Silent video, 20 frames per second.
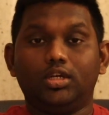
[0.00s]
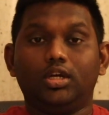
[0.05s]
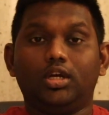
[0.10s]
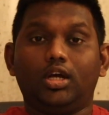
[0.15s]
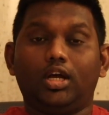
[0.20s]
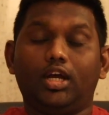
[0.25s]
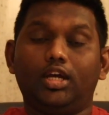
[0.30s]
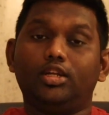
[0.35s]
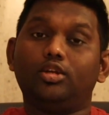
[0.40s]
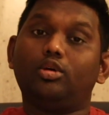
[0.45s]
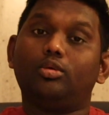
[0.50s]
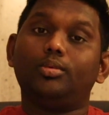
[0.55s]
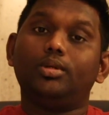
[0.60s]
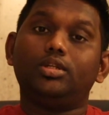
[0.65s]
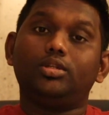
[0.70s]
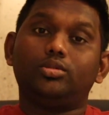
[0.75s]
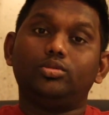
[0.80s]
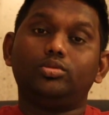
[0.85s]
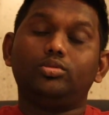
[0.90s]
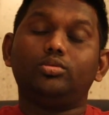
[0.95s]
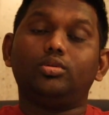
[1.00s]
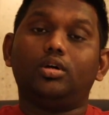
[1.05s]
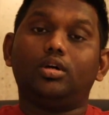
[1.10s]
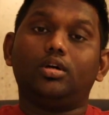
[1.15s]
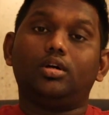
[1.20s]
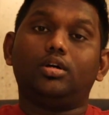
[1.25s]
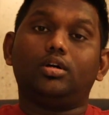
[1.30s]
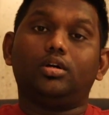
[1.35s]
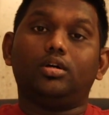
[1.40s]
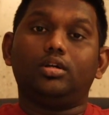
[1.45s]
I normally do
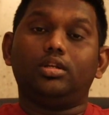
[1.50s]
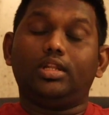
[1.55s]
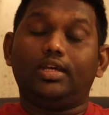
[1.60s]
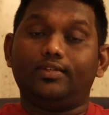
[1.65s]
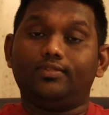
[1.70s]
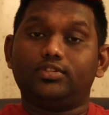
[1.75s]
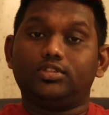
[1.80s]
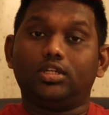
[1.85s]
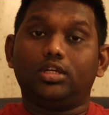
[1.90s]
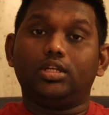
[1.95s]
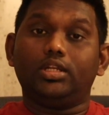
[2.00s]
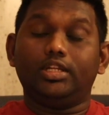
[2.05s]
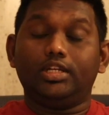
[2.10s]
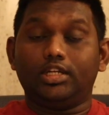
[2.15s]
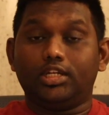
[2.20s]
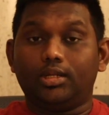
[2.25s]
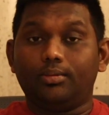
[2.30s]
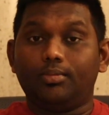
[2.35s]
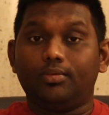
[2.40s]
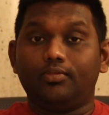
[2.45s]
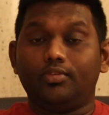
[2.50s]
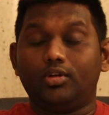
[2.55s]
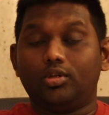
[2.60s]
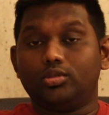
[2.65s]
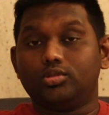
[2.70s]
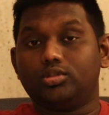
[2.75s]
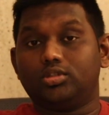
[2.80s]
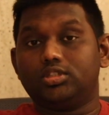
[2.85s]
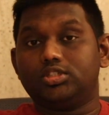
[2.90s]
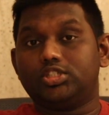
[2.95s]
lifestyle entertainment
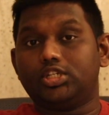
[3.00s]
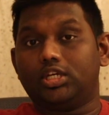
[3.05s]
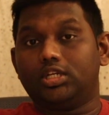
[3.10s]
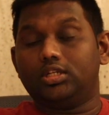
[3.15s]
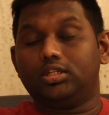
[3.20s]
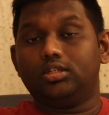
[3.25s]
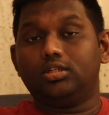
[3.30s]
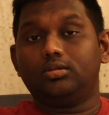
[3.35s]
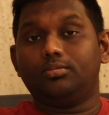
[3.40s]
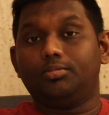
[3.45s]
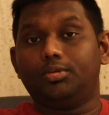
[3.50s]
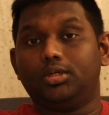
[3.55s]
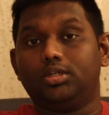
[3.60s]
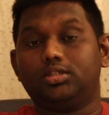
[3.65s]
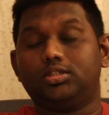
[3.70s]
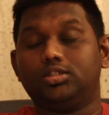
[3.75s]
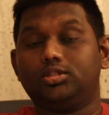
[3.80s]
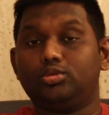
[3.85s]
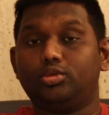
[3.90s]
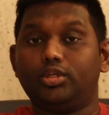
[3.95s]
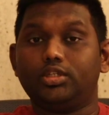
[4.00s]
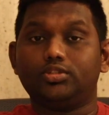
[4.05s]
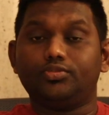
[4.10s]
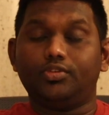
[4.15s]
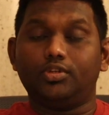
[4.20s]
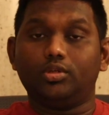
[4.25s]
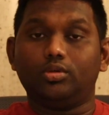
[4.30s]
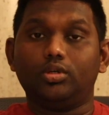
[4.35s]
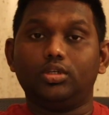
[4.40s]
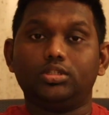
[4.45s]
videos on this channel, but today's
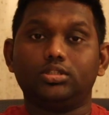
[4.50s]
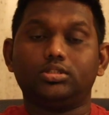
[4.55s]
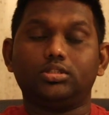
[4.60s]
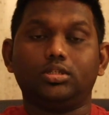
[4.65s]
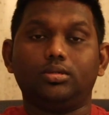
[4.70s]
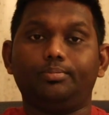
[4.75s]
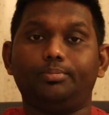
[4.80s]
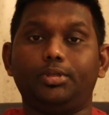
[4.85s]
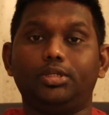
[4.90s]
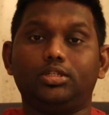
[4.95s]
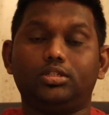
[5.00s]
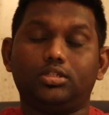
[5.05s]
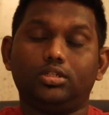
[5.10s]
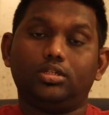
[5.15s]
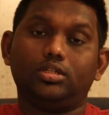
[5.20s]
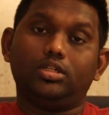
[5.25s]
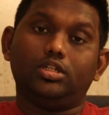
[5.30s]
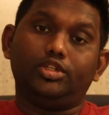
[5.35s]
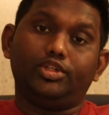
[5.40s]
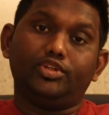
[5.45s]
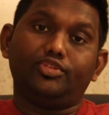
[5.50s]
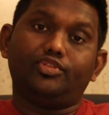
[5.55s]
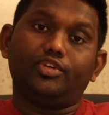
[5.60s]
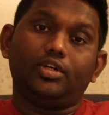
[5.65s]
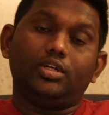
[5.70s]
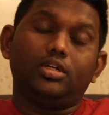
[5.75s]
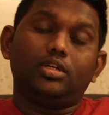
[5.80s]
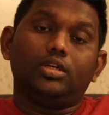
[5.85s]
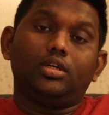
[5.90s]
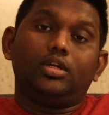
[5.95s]
video is a bit
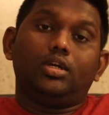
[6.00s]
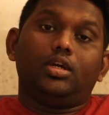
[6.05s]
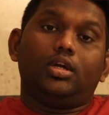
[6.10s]
different.